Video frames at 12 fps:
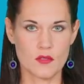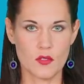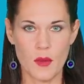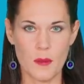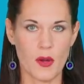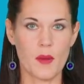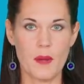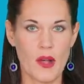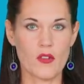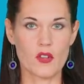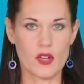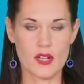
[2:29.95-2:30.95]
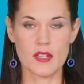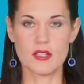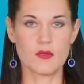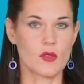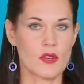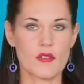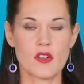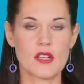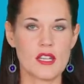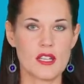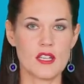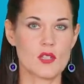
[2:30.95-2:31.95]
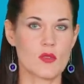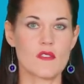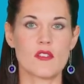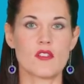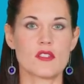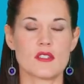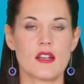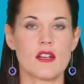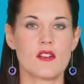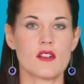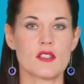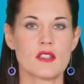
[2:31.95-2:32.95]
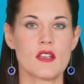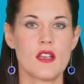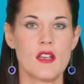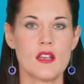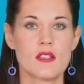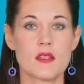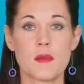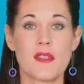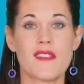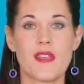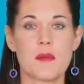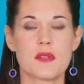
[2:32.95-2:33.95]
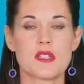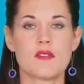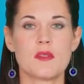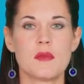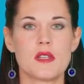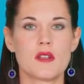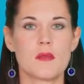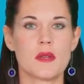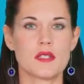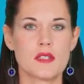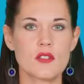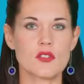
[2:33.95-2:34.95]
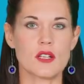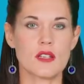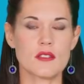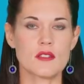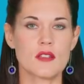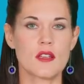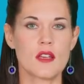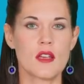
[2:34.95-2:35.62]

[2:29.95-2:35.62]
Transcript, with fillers: remember a boundary is one of their needs, one of their desires, something that they perceive to be in their best interests,